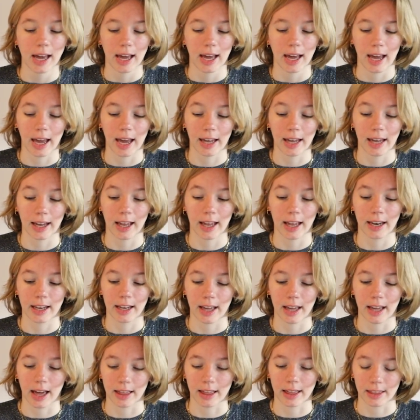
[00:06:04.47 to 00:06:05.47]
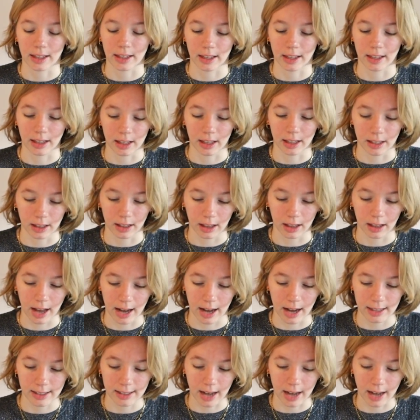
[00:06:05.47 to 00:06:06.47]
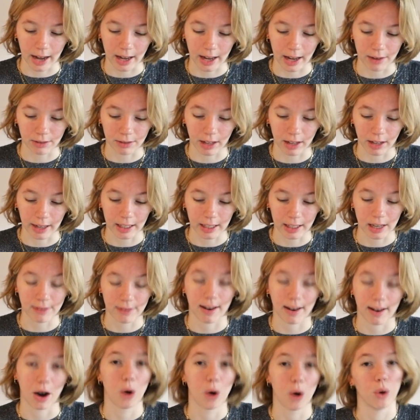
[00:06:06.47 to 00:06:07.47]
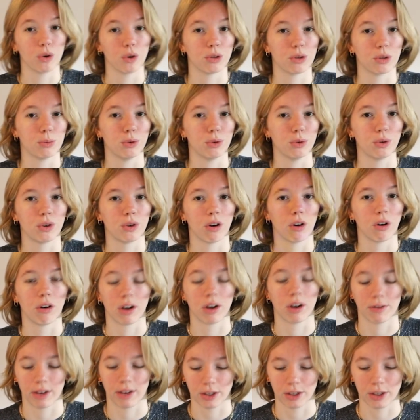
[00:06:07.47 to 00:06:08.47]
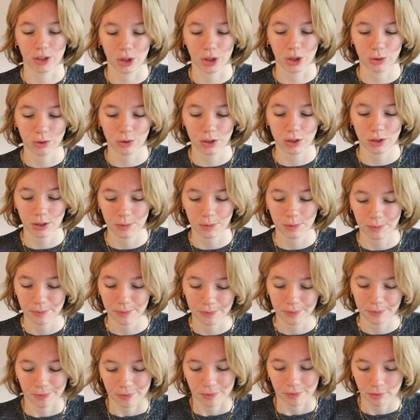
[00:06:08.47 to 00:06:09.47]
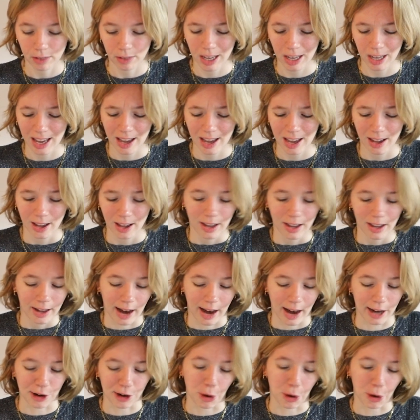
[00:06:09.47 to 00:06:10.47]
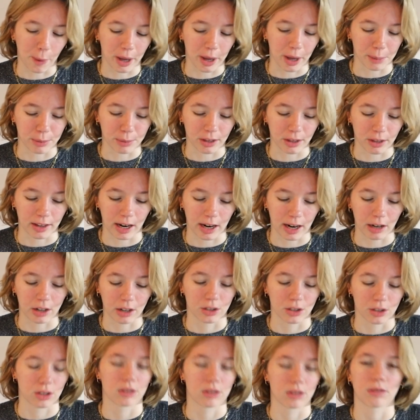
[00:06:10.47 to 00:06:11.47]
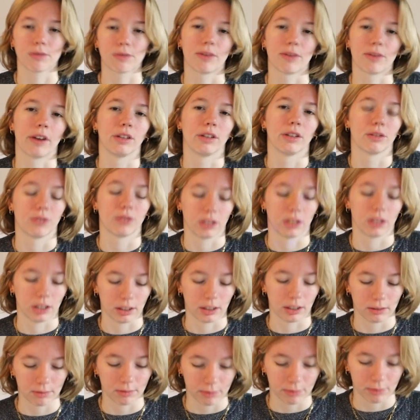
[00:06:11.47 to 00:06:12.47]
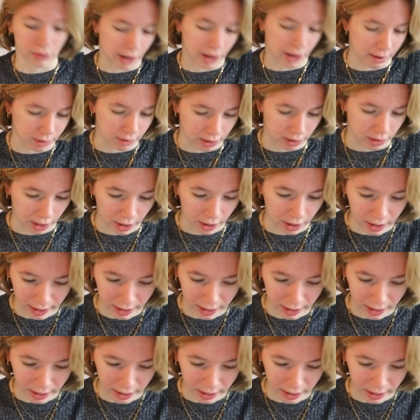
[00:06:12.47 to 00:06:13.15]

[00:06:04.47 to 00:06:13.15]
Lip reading: And then at the last, I have like if I own a book or if I don't. I don't know why I put it there. I just found it funny to have it there.